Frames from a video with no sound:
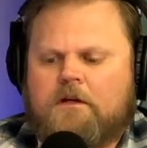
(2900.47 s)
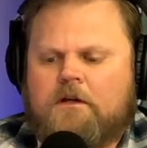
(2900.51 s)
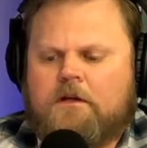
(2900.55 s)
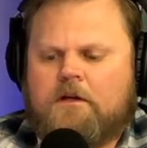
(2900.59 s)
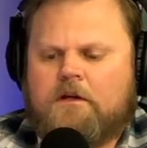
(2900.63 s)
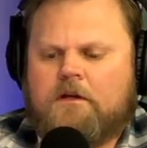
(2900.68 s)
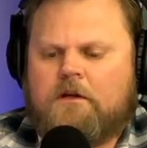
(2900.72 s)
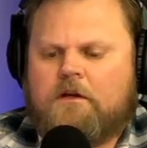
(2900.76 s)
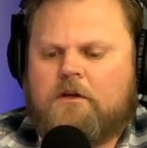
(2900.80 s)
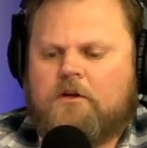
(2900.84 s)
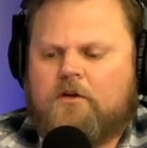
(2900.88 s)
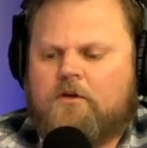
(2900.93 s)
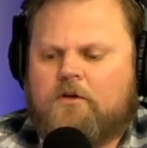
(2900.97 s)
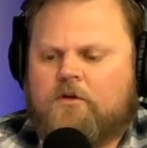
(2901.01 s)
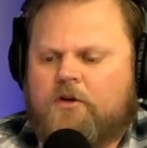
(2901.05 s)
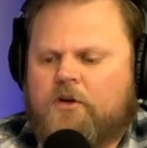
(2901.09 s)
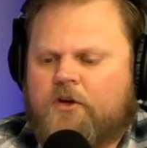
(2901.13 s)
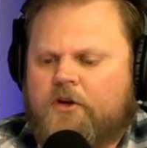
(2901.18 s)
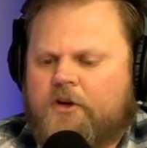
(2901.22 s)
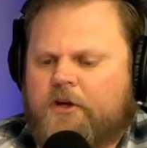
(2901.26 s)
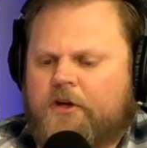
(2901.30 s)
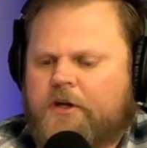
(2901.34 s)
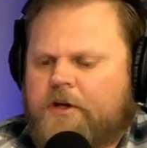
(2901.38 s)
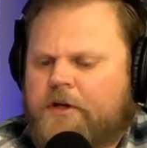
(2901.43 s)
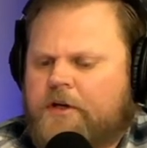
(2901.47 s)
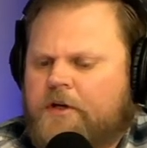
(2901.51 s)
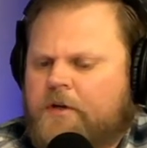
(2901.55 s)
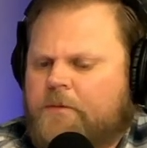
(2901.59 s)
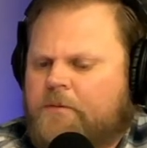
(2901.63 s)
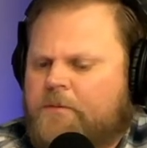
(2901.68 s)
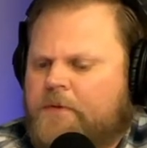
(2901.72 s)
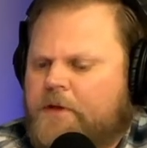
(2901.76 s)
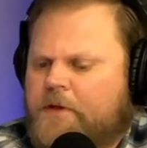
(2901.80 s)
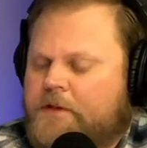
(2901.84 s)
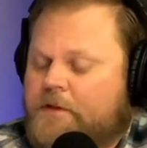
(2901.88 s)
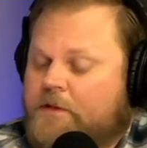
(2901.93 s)
you could
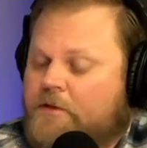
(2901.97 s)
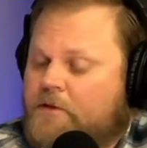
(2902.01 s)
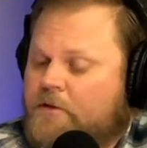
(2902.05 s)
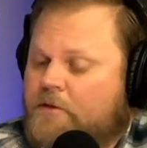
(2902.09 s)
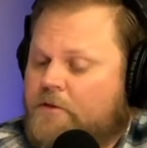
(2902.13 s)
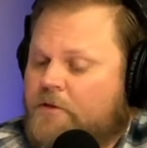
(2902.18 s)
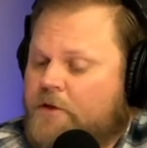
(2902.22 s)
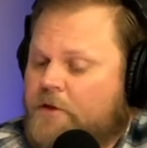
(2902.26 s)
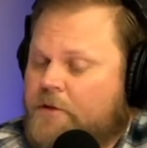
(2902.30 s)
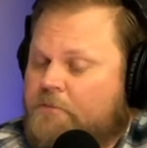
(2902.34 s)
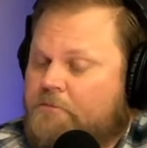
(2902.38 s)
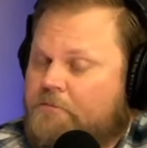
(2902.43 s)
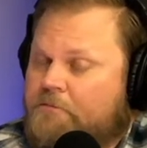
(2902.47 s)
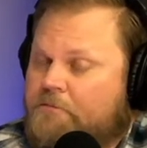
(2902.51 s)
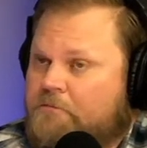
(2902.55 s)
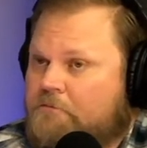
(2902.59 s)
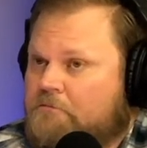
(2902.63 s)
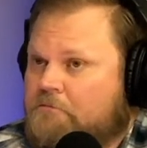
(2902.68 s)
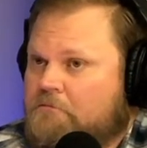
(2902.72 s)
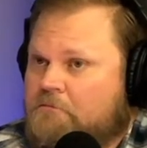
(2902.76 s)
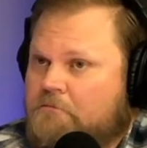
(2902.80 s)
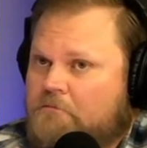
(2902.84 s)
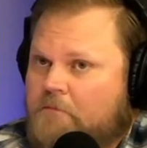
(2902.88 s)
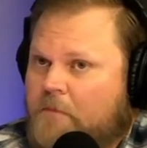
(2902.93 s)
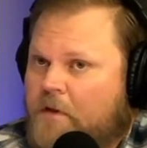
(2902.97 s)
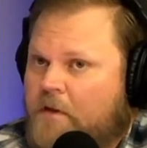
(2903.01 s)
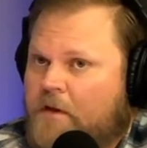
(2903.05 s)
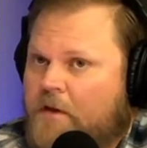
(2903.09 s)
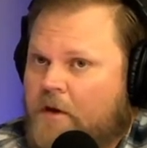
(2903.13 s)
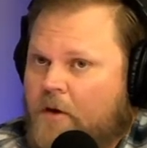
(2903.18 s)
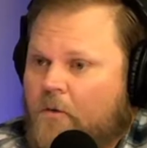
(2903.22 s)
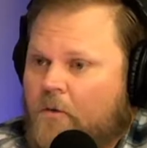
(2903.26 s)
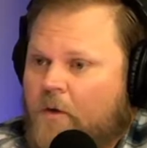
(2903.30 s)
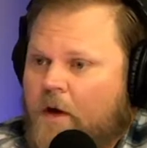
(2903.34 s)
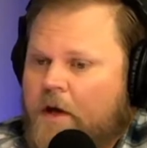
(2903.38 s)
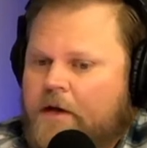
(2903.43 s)
put you could
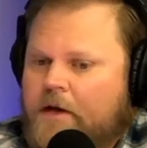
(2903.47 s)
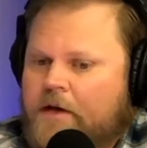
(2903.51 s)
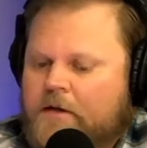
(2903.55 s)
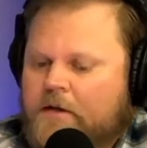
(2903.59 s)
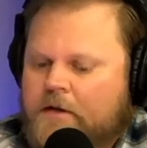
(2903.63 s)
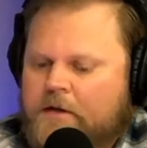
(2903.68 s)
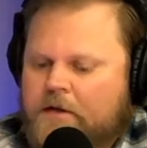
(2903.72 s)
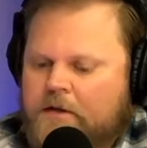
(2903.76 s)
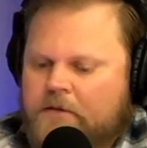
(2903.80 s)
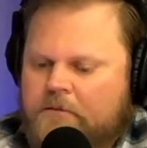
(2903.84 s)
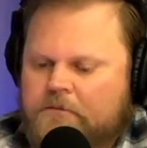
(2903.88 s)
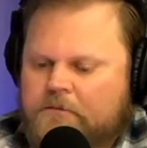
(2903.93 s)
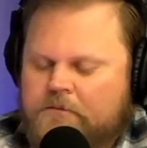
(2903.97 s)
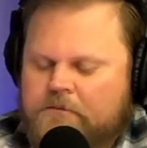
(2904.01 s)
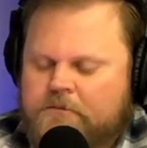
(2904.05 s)
theoretically